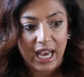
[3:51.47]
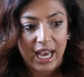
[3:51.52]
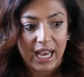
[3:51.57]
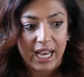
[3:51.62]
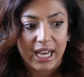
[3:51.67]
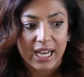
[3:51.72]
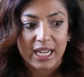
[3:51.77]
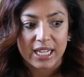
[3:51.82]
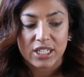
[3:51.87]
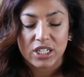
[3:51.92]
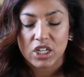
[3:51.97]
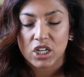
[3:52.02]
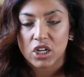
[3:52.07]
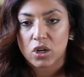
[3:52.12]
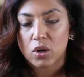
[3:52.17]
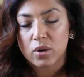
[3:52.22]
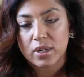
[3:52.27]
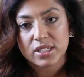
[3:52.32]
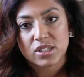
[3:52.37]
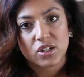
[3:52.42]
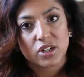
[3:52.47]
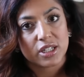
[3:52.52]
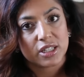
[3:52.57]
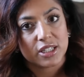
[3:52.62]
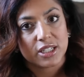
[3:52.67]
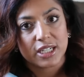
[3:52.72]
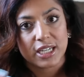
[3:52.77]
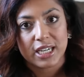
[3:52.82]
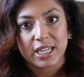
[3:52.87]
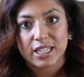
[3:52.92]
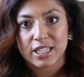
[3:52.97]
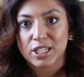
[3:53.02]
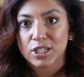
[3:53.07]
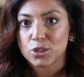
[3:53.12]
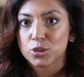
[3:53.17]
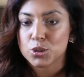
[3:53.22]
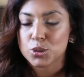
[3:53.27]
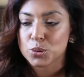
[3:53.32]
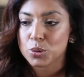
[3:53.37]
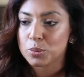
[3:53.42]
and you know, I started looking at the
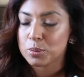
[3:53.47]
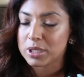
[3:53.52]
usual